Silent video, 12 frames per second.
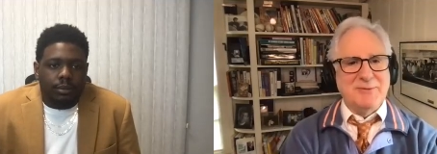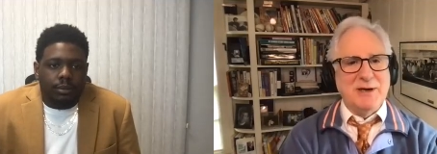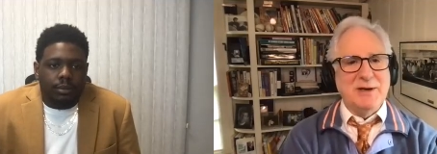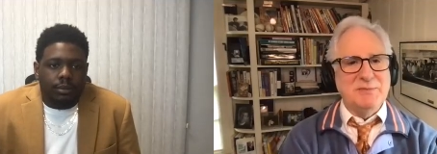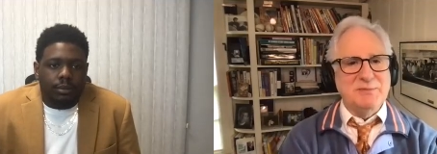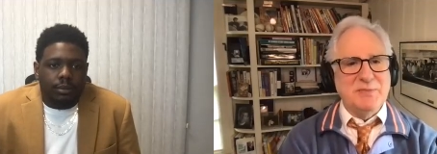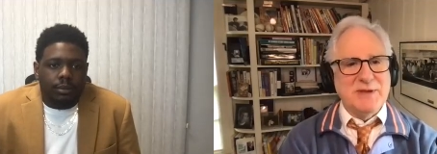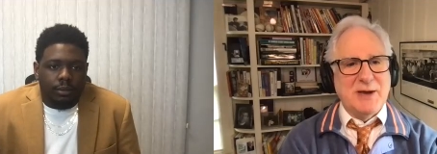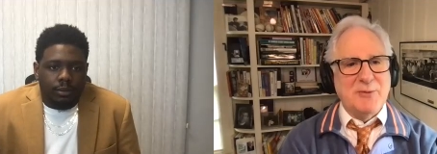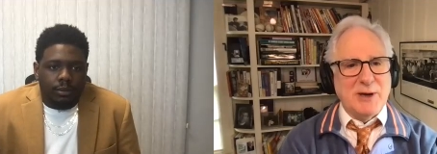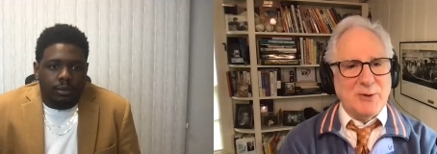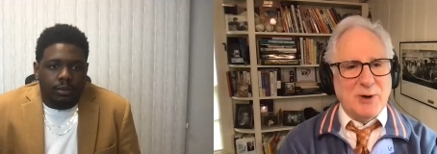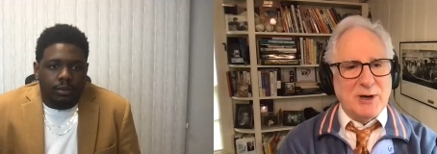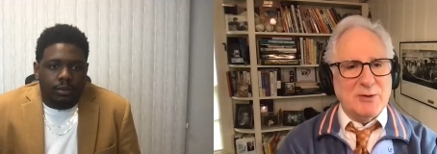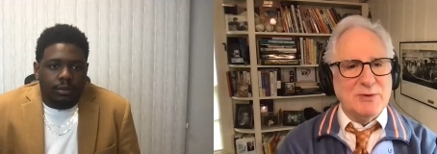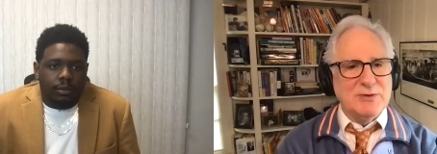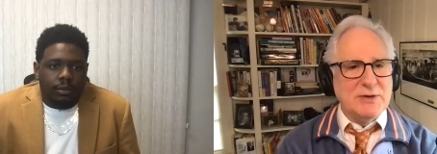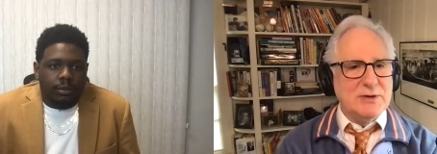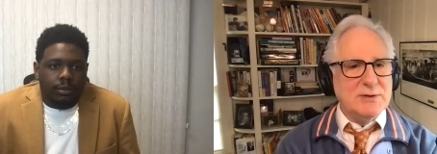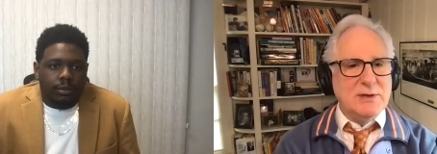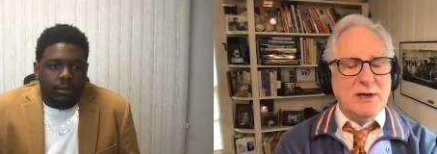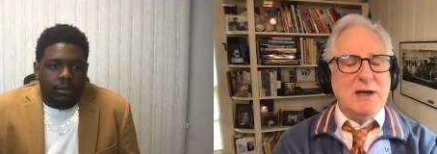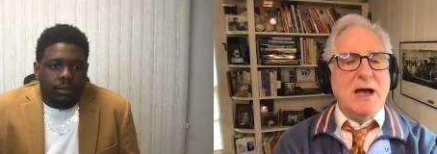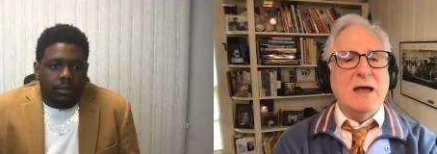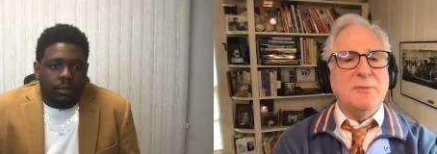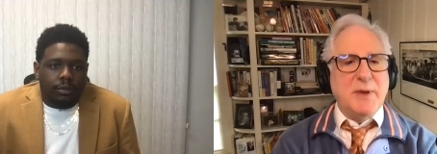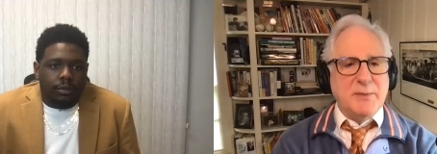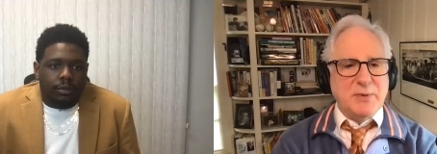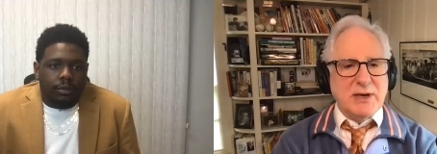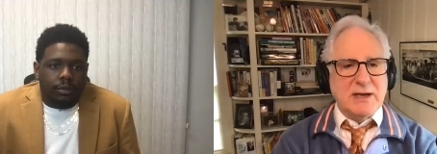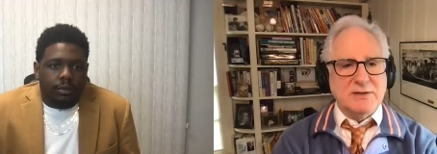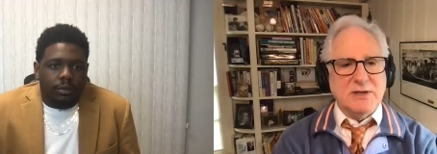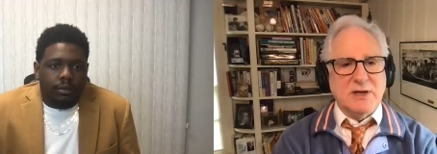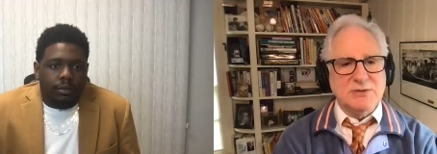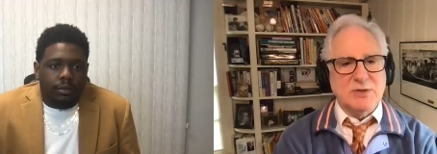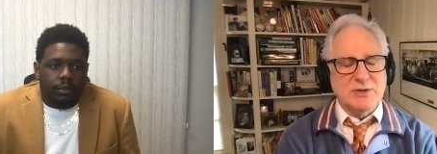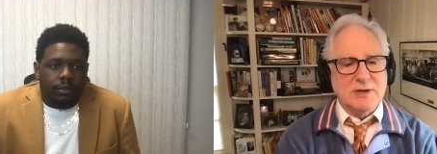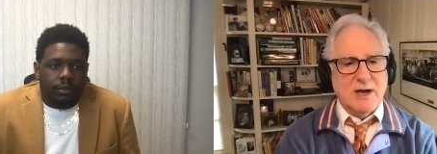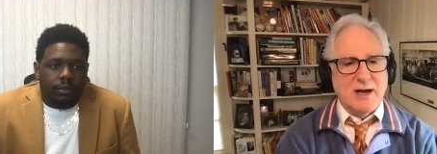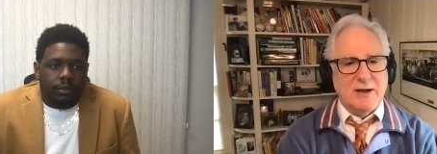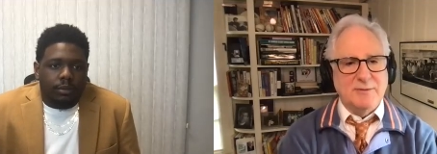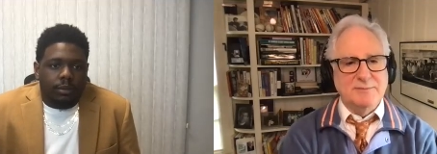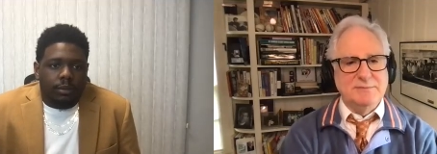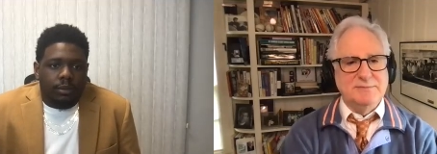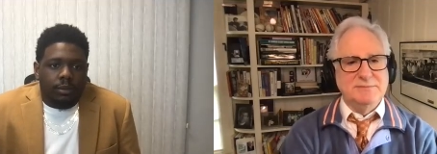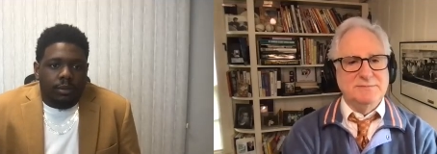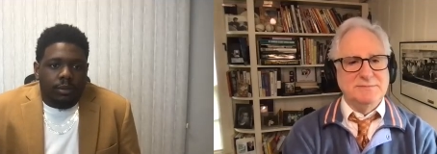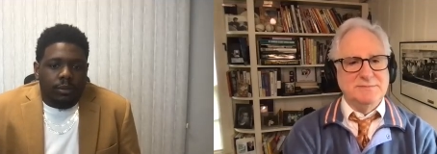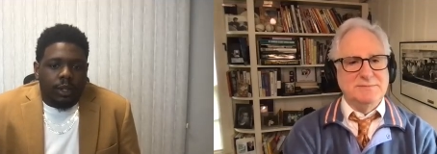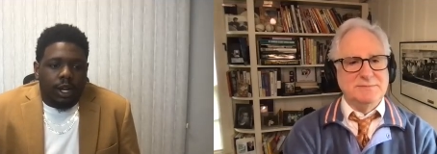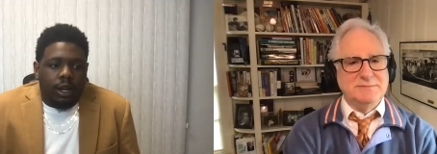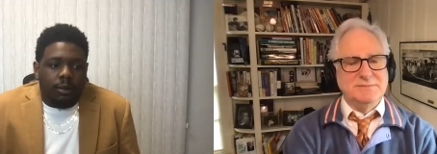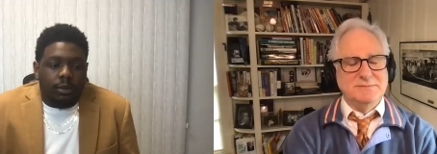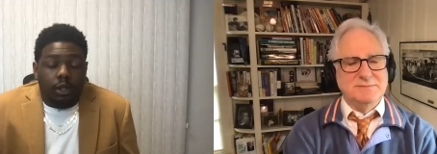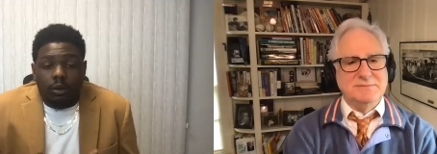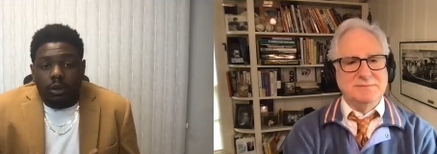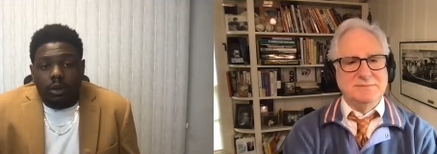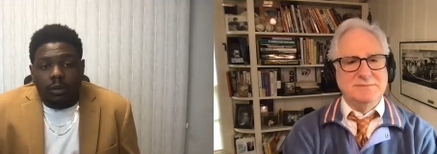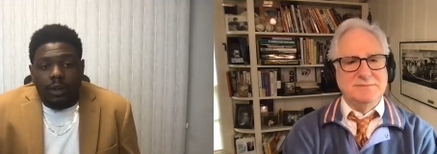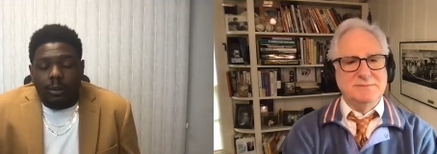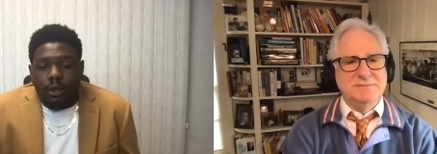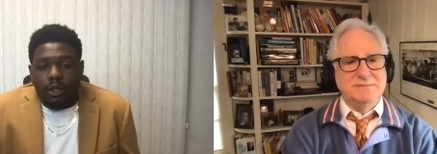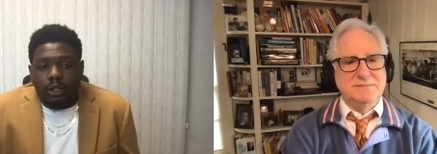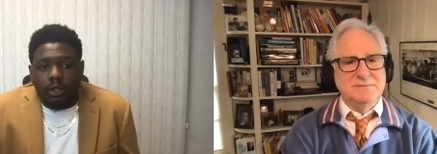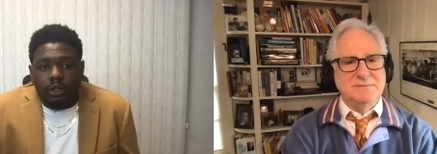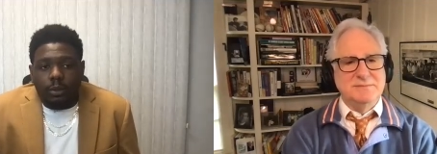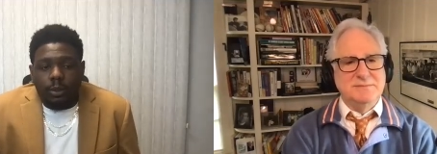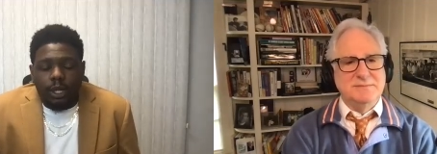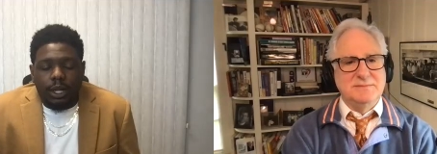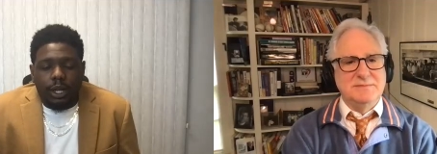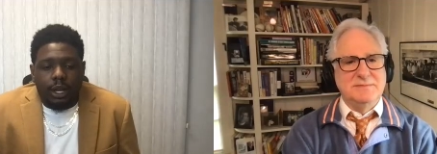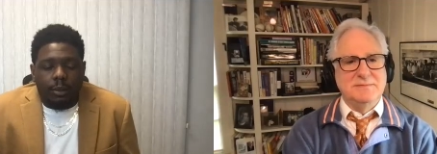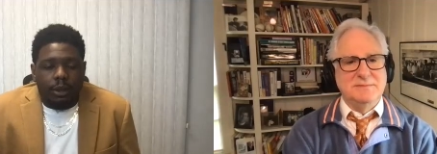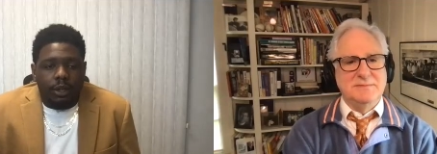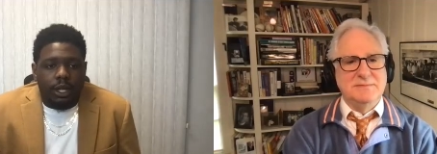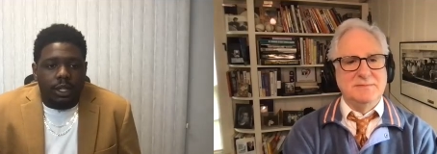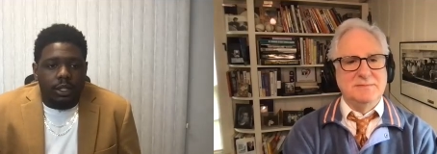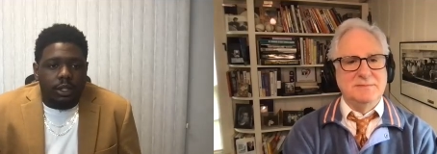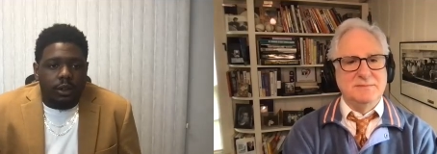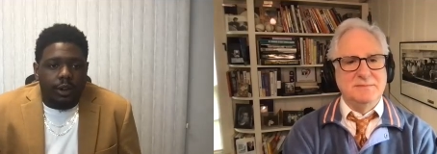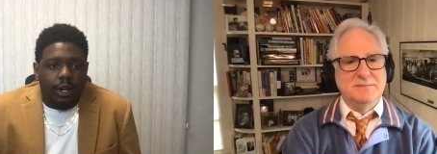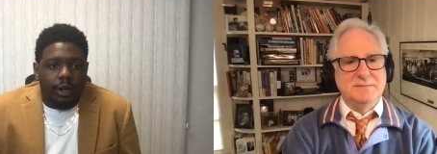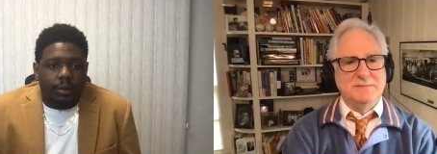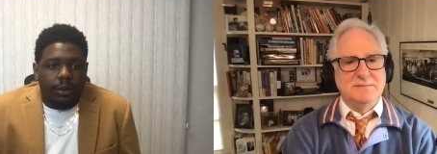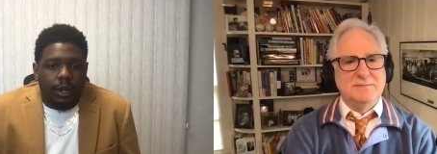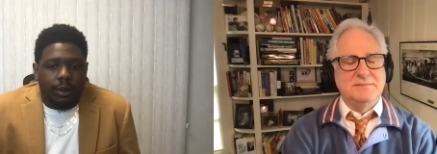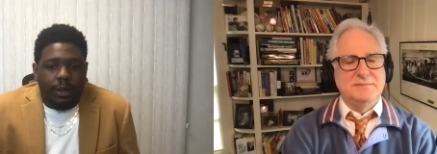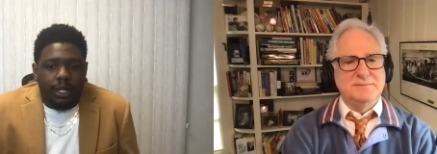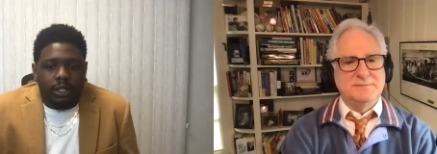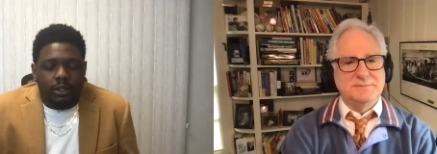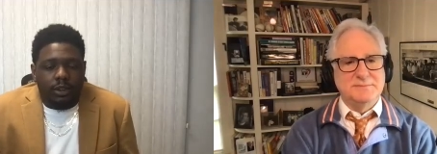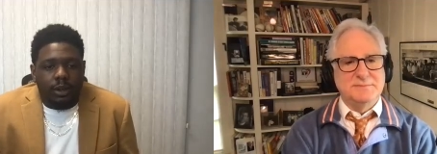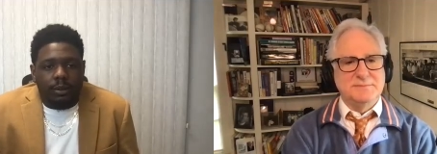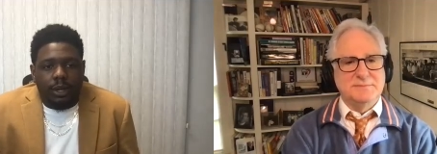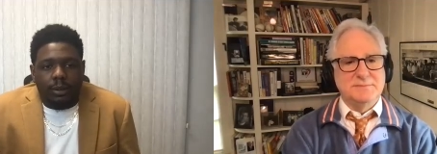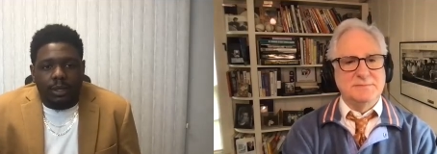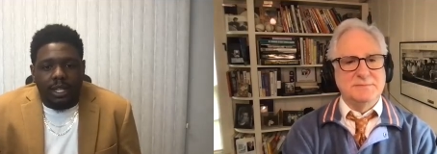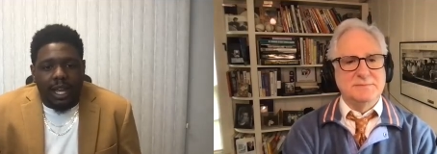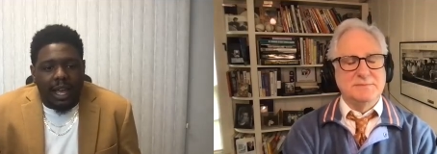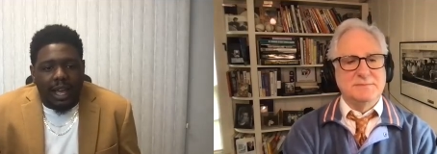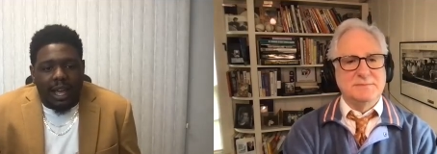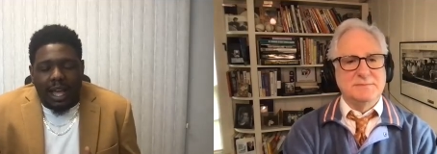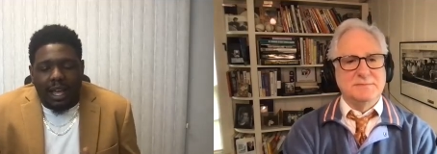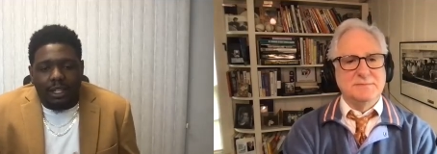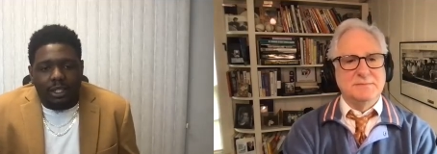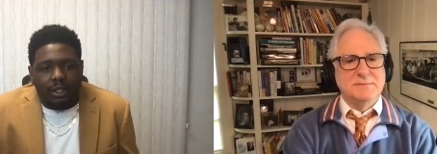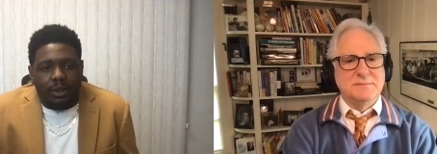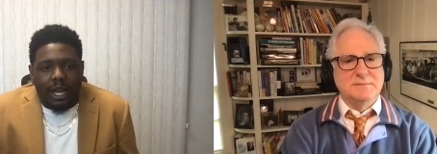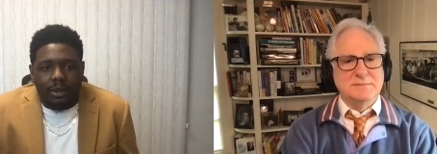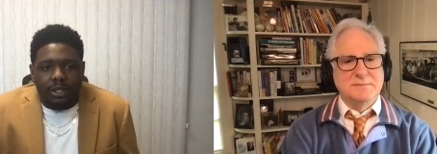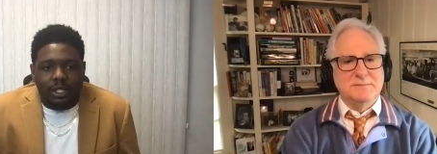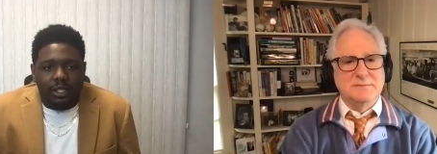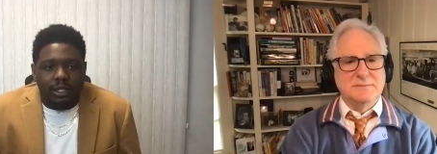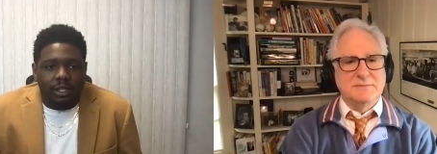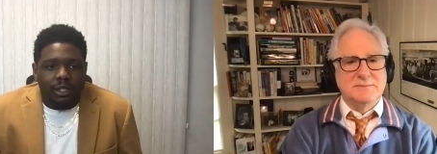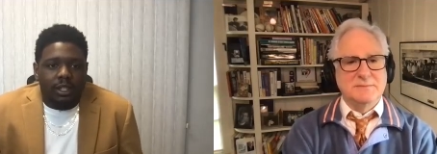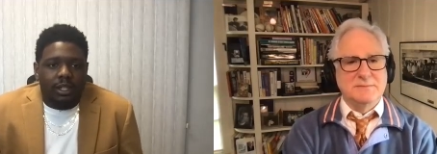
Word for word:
Speaker 1: They want to, they want to work with you. How do people get in touch with you, Kyle?
Speaker 2: Um, so you can find me on social media. I'm on Instagram. Um, my Instagram name is at iHustleHouses.